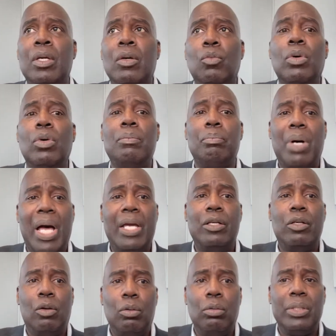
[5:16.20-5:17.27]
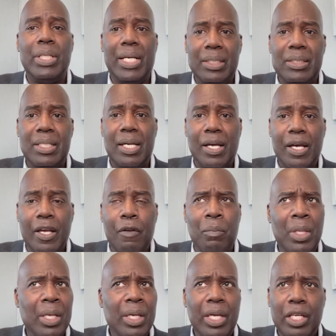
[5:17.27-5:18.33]
one buy and hold at a time.
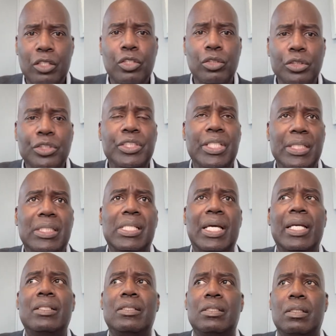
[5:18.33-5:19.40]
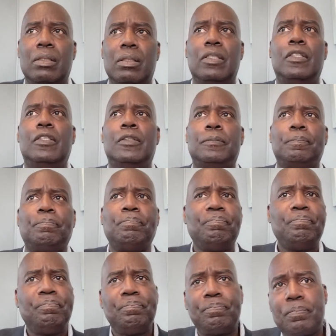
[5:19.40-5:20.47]
It usually takes,
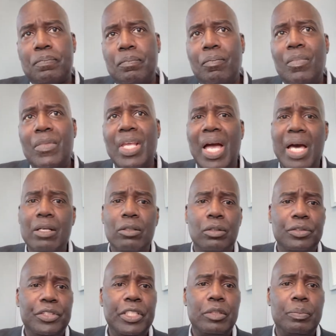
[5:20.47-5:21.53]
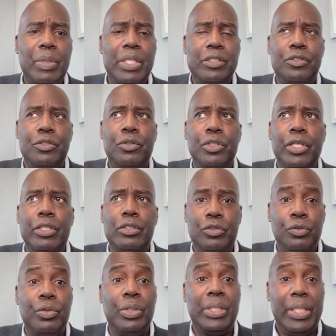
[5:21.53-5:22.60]
I don't know, 6 months to a year
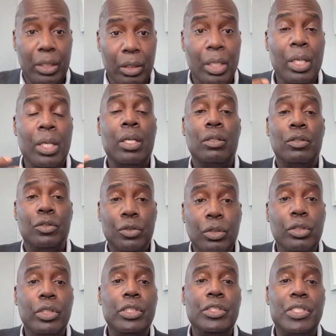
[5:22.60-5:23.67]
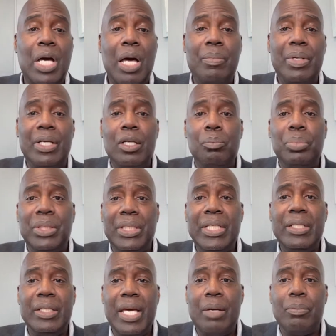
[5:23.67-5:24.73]
to really do a good job in
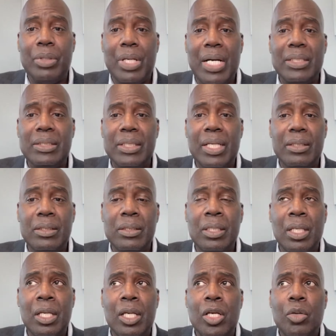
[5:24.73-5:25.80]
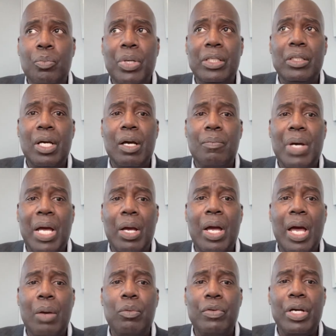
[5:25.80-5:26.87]
completing that process. But
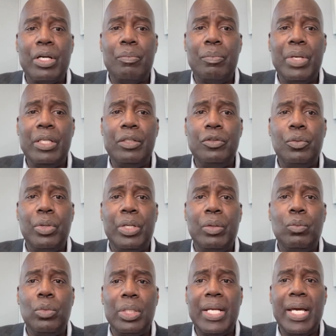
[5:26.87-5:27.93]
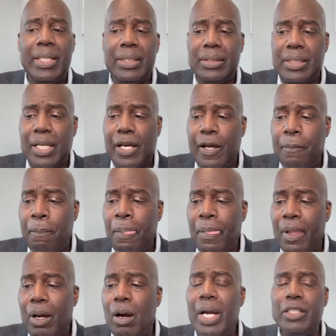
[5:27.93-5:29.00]
I would recommend doing one at a time.
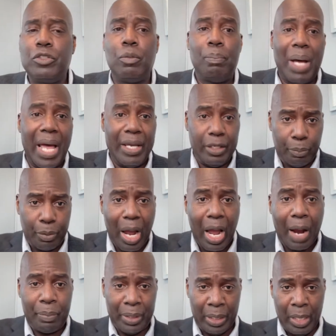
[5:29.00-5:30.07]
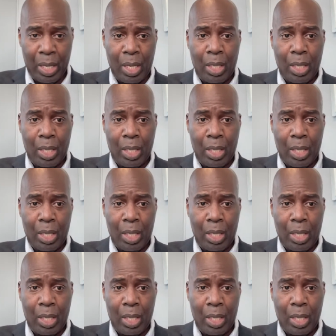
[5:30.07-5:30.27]
All right, so buying the property.